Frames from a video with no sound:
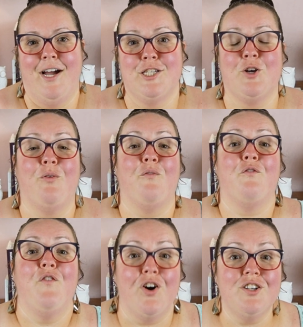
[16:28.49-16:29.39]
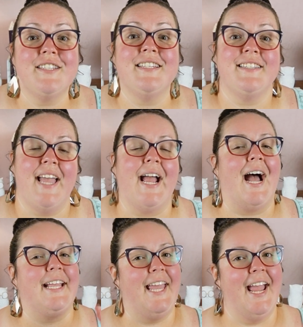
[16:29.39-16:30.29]
So, versus saying,
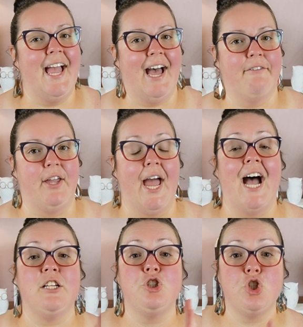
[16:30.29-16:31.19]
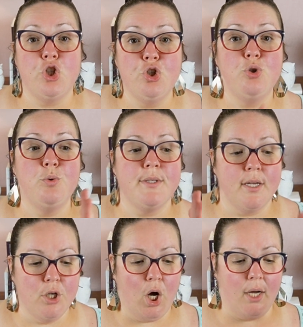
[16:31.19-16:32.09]
I can't have it. I choose
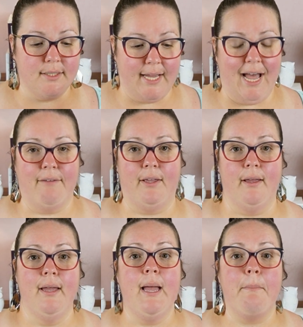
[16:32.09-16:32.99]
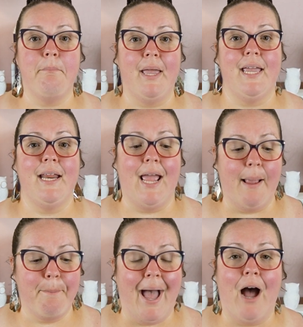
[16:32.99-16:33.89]
not to have it. Make it
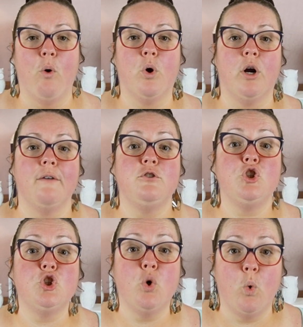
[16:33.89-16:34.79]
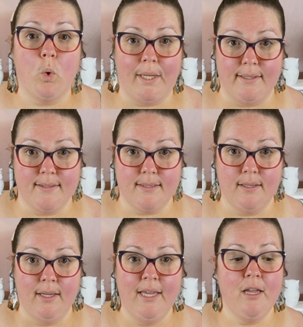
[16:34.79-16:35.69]
a power of choice.
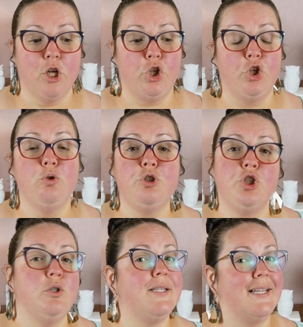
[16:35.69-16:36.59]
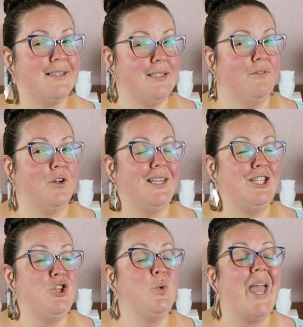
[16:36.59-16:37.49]
You choosing is different
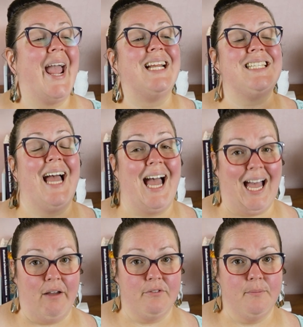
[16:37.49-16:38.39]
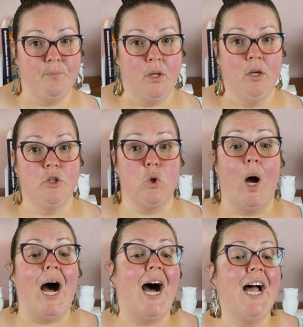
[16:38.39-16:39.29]
than you can't have.
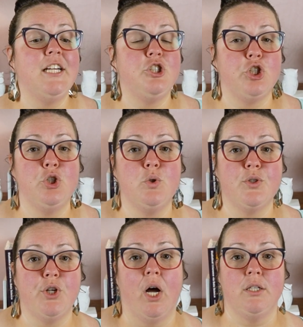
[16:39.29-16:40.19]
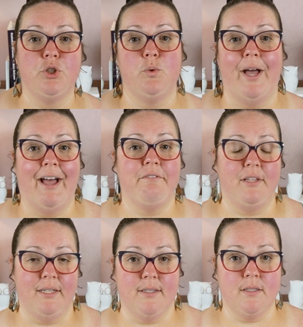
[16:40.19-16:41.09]
So, I choose not to have
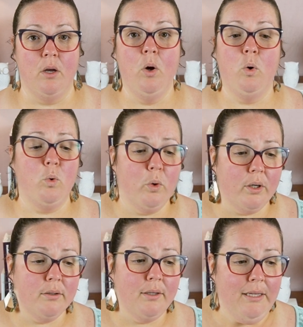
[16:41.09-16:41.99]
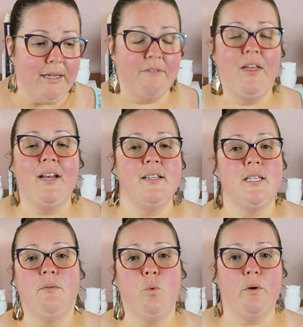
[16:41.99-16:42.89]
this. Or if that
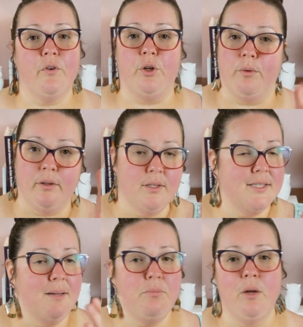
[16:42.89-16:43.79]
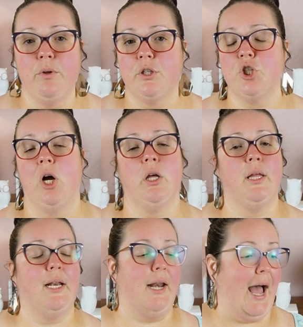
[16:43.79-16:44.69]
doesn't even work for you, the same thing with the
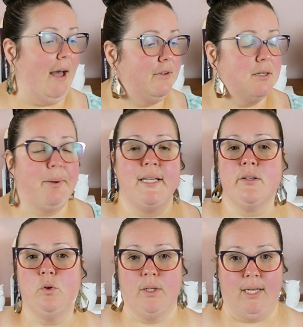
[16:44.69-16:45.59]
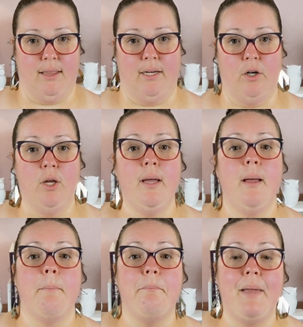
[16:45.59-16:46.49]
chocolate and having to bicycle to get there.
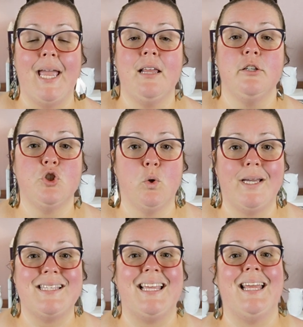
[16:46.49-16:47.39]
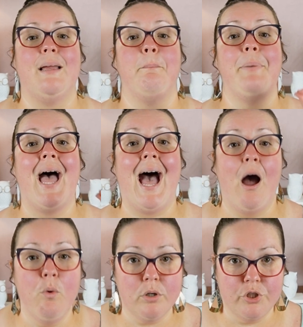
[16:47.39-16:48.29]
Make the choice. It
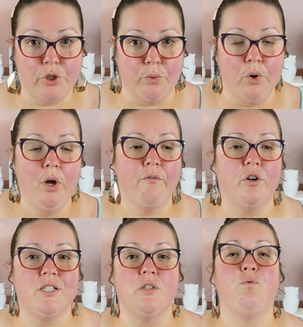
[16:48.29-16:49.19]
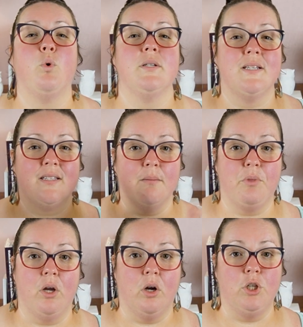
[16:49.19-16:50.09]
empowers you versus forces
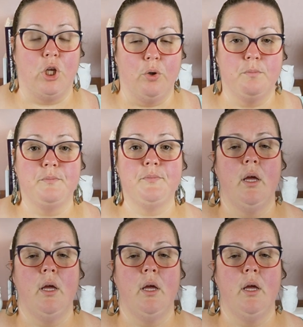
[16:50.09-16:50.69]
something on you.